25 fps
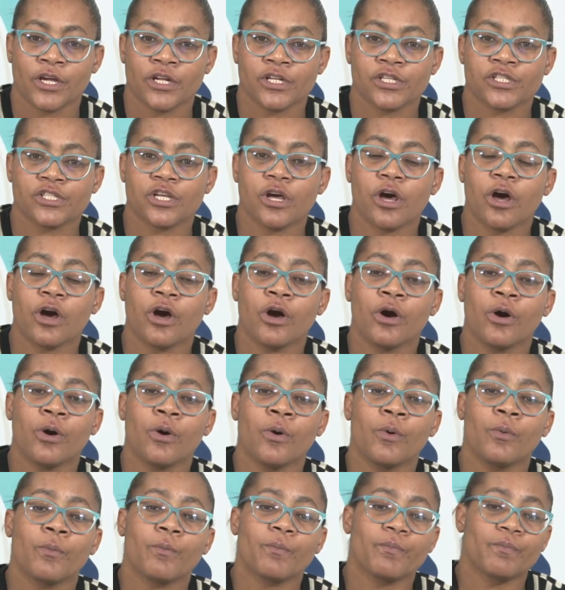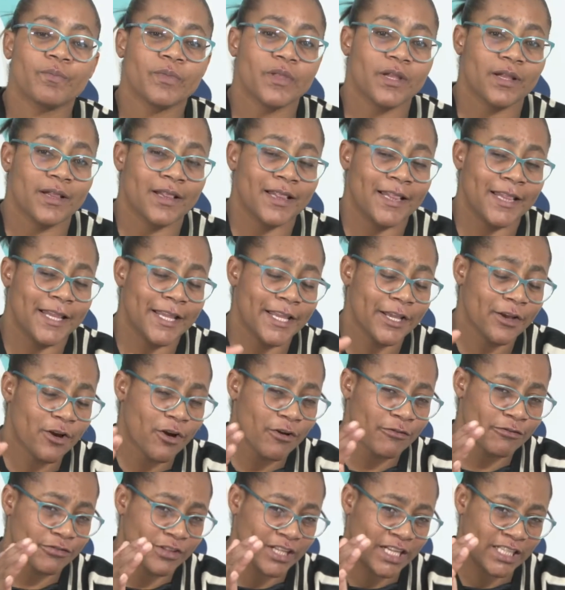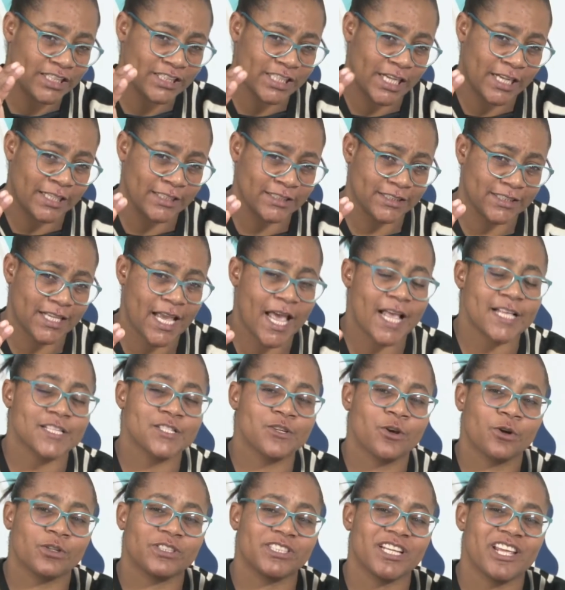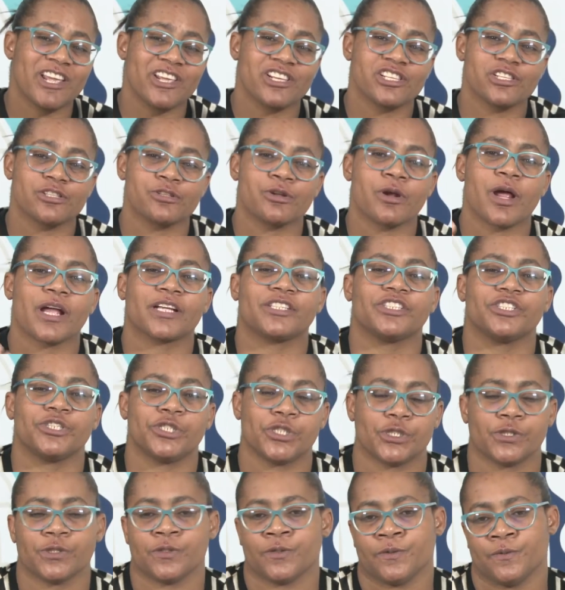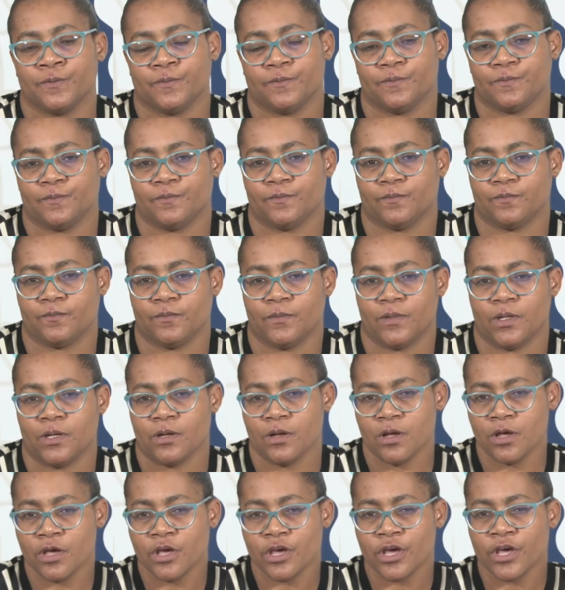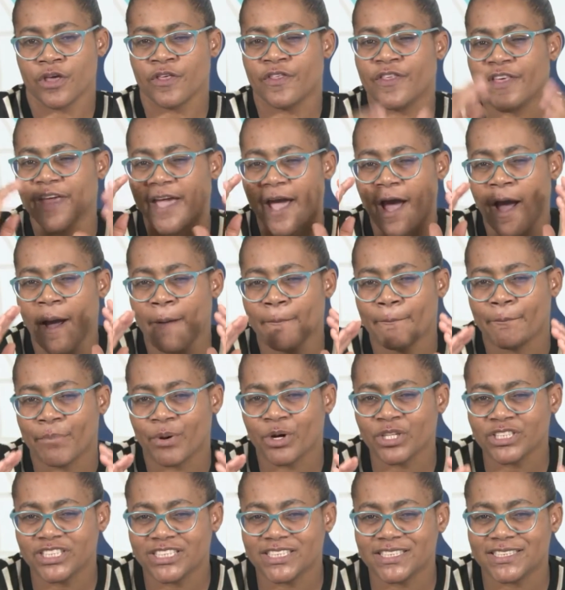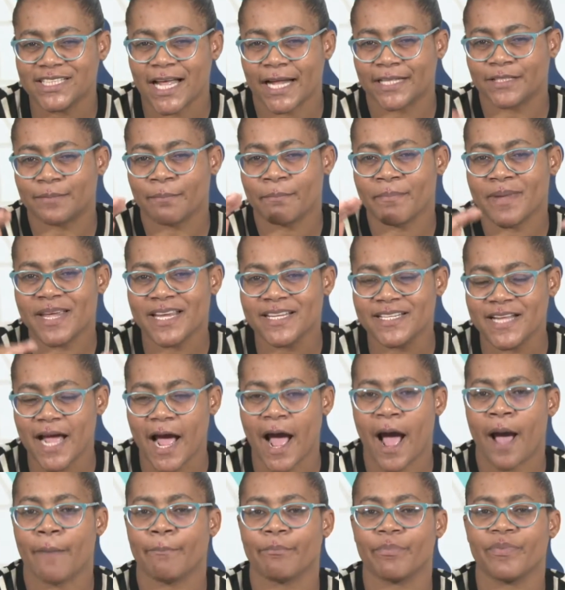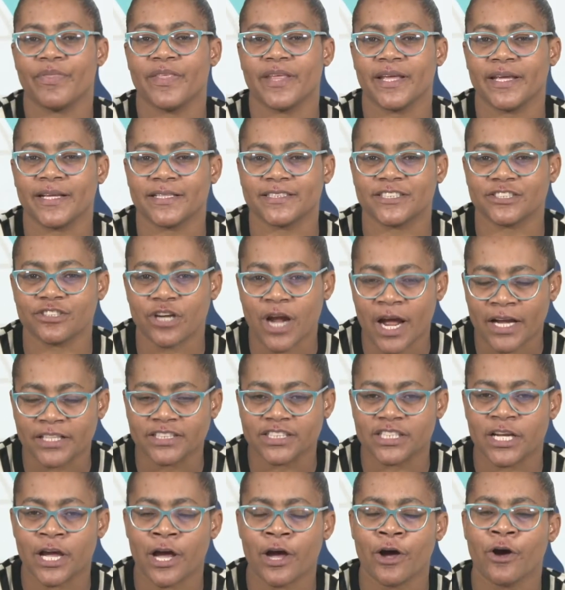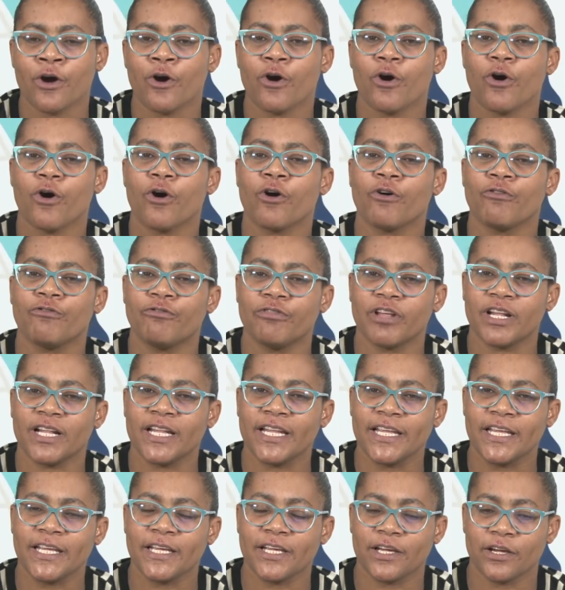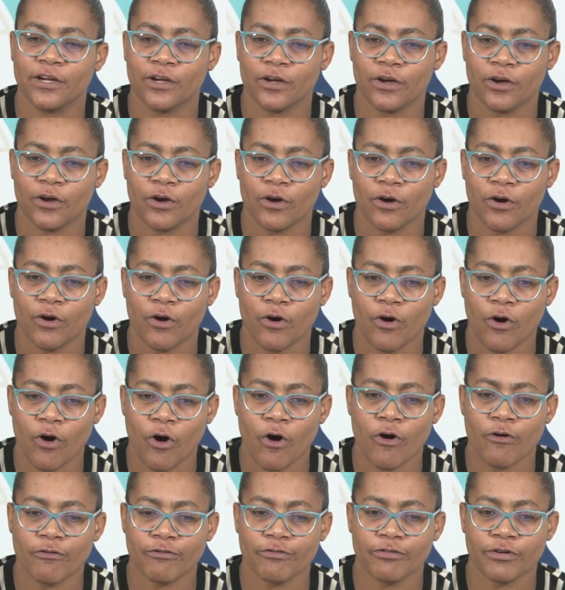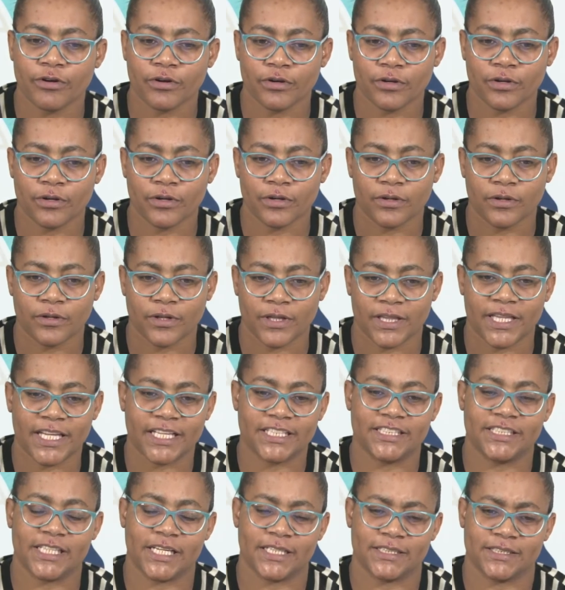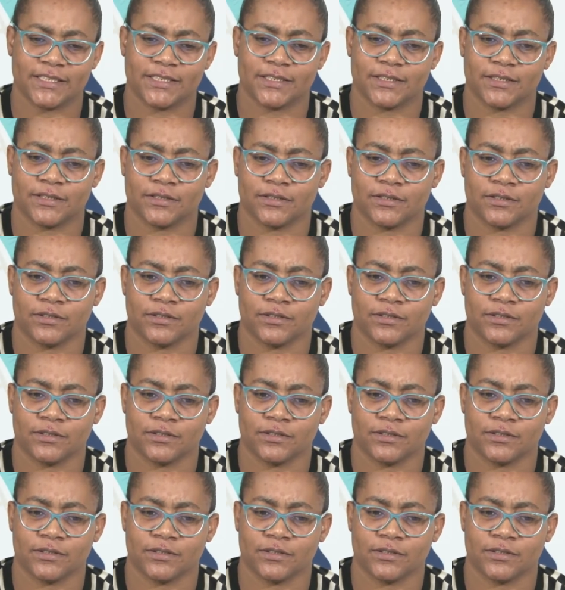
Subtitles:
So, League of Nations has got a structure. There are bodies that made up the structure of the League of Nations.